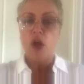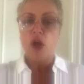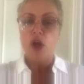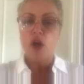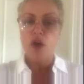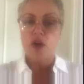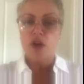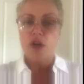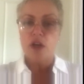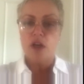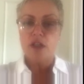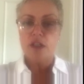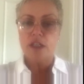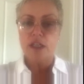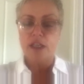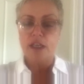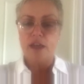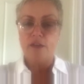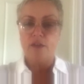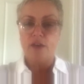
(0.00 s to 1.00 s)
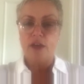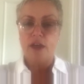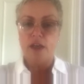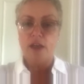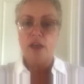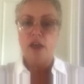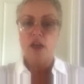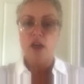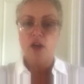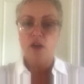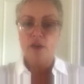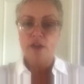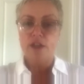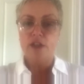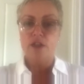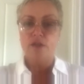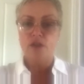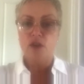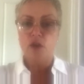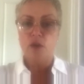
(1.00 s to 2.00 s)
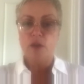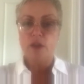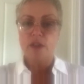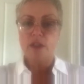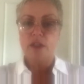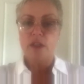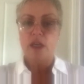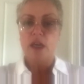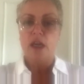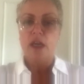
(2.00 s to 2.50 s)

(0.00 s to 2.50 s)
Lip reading: you're not giving your interviewers